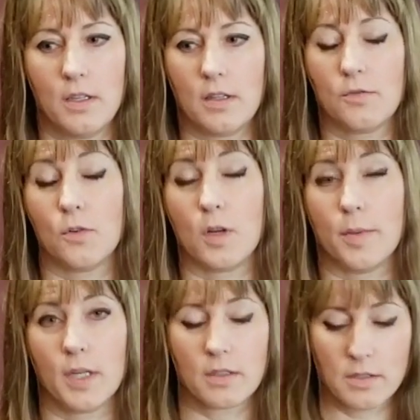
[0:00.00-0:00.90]
They're $40.
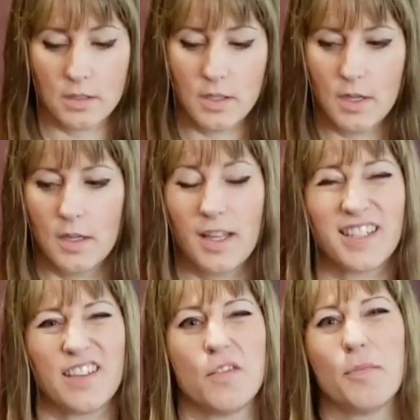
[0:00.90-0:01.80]
It's
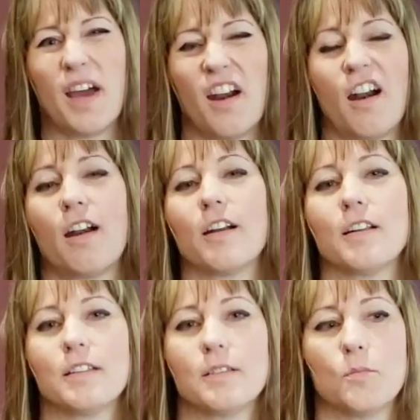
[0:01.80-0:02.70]
even better,
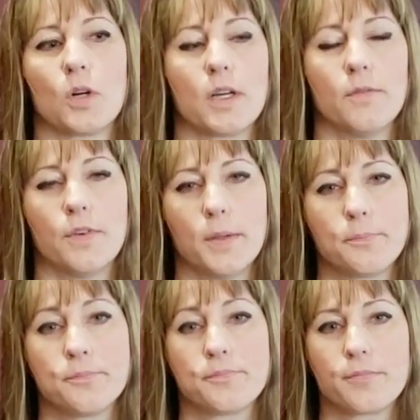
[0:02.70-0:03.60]
more comfy.
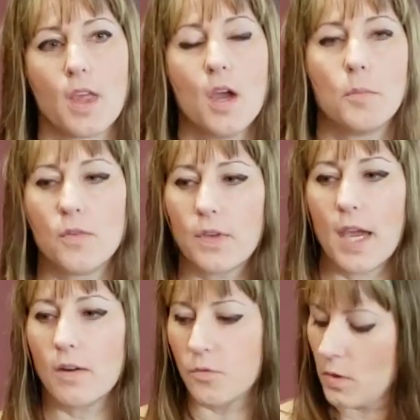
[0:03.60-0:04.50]
But if you
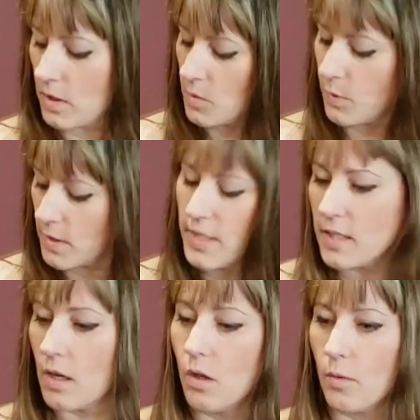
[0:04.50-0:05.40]
can't afford it, just put a tea
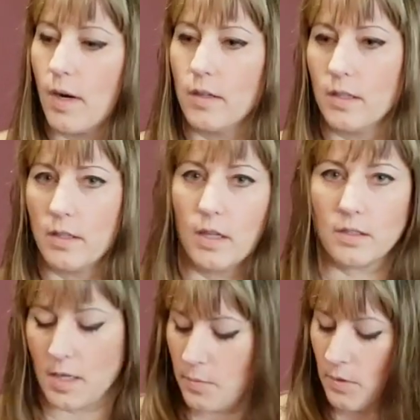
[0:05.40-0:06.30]
towel around it and duct
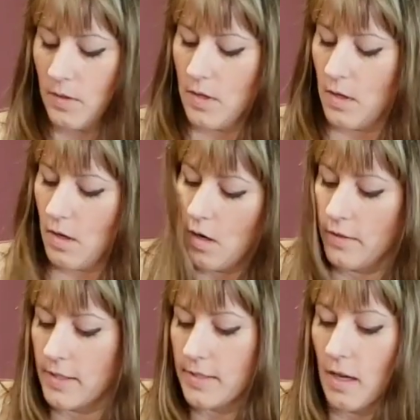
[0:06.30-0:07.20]
tape on
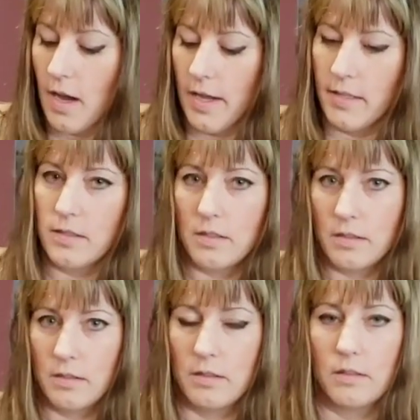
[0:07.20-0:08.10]
the sides.
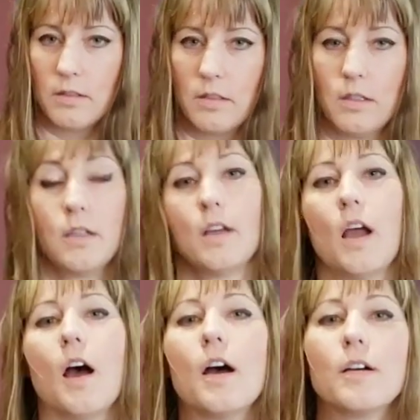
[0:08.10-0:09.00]

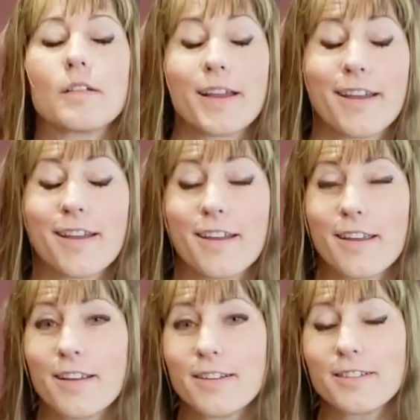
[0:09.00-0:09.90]

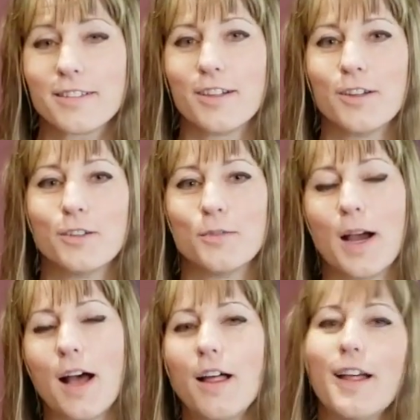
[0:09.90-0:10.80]
Okay, so,
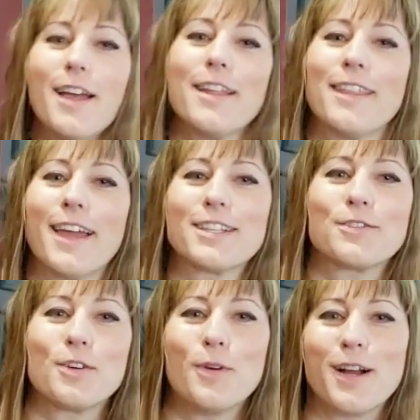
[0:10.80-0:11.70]
well, thanks
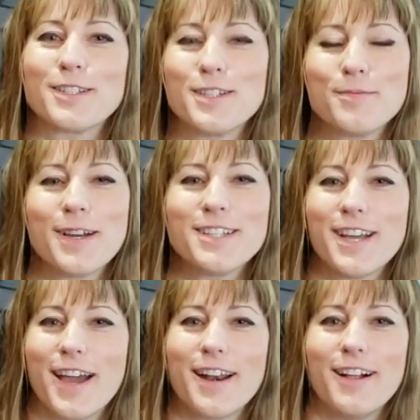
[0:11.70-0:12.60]
for watching my
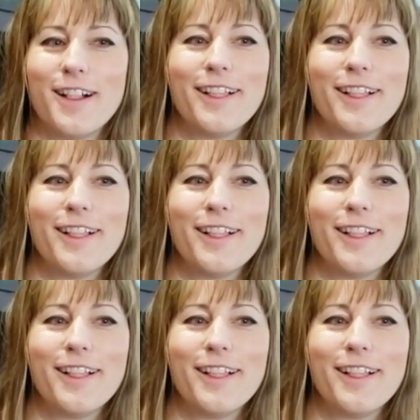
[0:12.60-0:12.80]
channel.